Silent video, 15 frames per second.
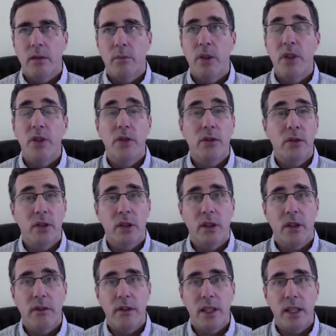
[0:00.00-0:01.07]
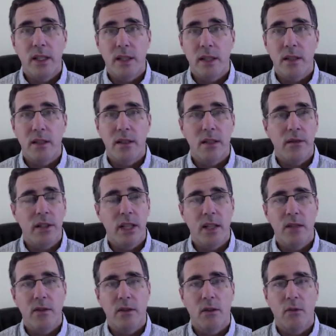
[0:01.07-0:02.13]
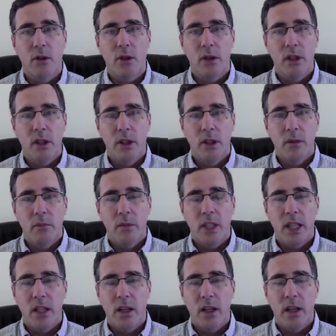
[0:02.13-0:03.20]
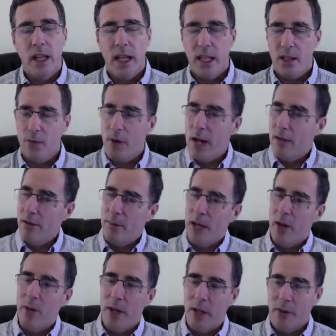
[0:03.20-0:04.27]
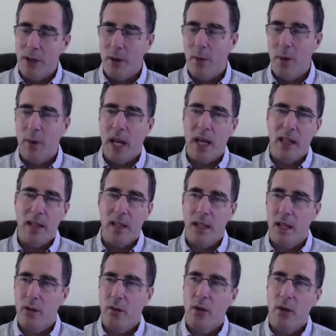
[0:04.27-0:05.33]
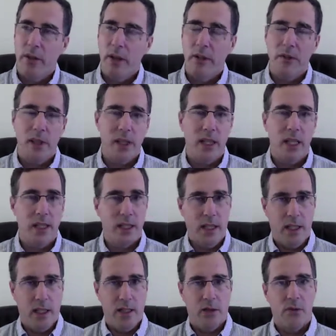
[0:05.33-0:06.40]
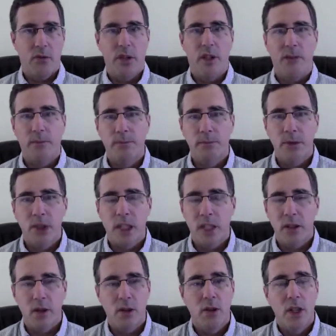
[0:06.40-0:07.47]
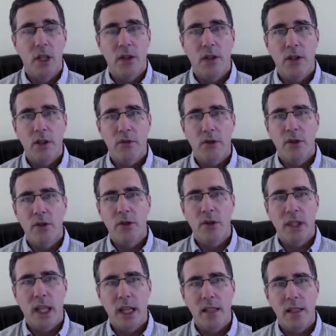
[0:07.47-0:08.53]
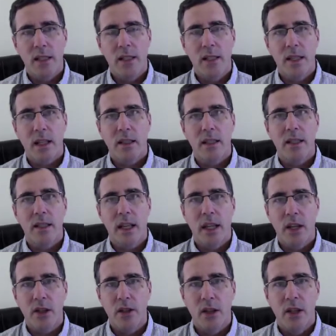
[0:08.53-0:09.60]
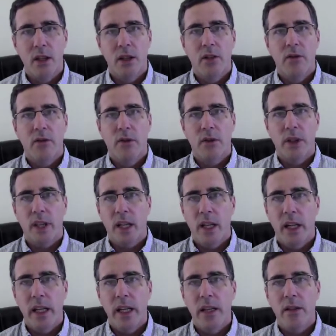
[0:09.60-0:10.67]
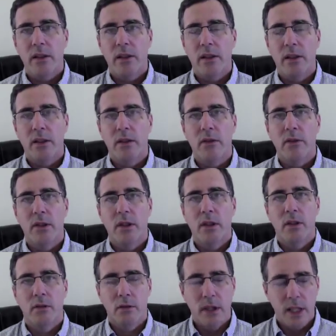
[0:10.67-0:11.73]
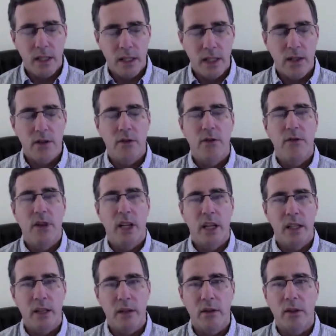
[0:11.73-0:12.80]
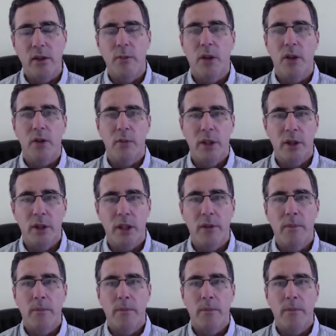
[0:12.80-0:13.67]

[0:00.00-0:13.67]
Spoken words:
be sure of the existence of the external world, Descartes has a roundabout way of coming back and saying, well, nevertheless, it is real. Okay? So those first 2 classes set the stage for the kind of reasonings you'll find in the early modern period.